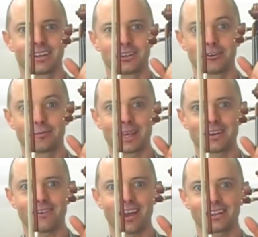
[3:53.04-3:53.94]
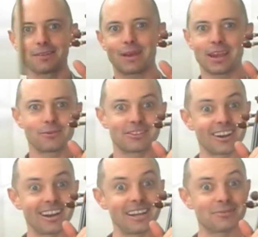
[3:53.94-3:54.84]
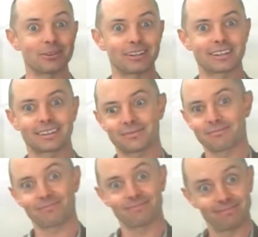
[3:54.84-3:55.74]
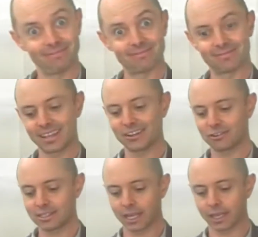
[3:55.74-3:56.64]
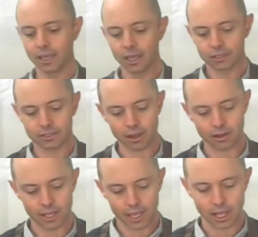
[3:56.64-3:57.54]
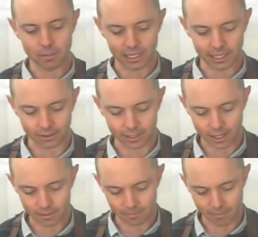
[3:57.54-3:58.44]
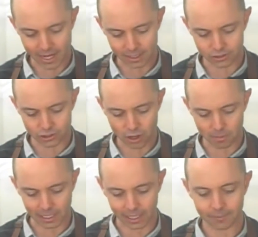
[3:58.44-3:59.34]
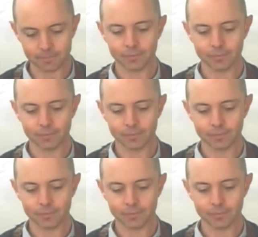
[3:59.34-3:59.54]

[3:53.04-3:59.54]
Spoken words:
European violin made with Chinese wood. Interesting. So Helmut Illner, made in Germany.